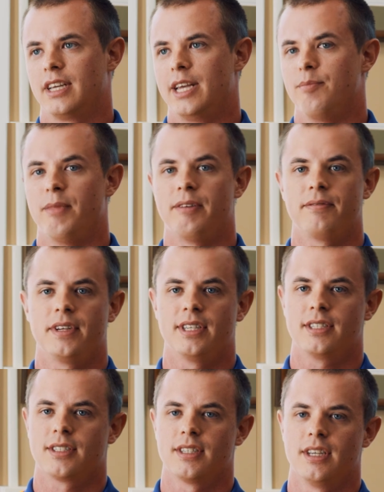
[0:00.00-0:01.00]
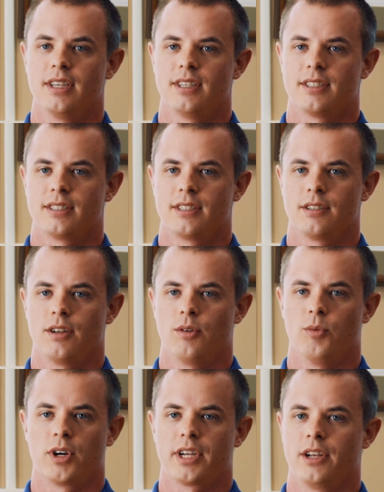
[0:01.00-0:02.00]
in Memphis,
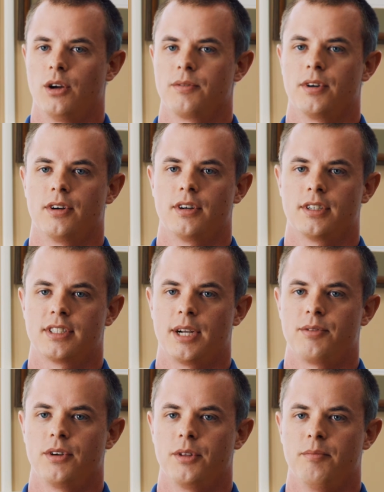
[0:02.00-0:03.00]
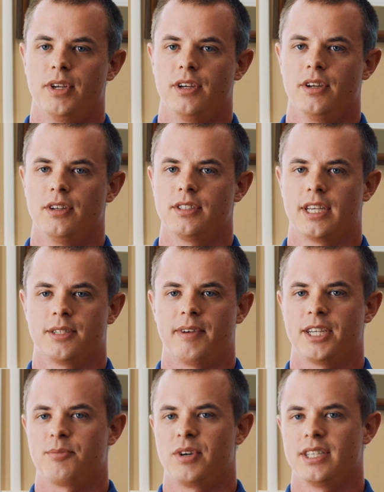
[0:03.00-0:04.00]
working over several of the mills as a
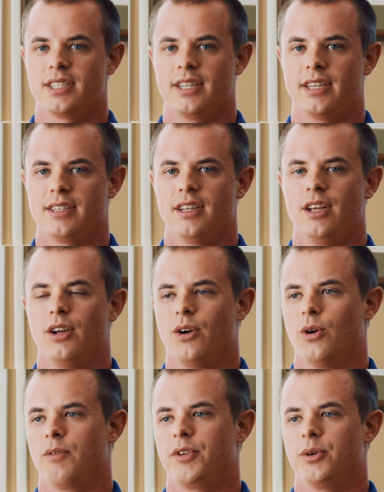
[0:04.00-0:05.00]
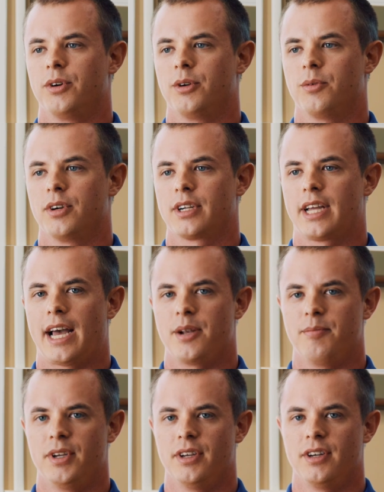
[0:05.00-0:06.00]
vice president, or if you want to work at a
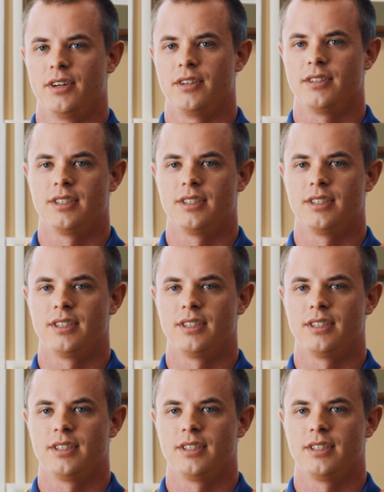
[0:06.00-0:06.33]
mill,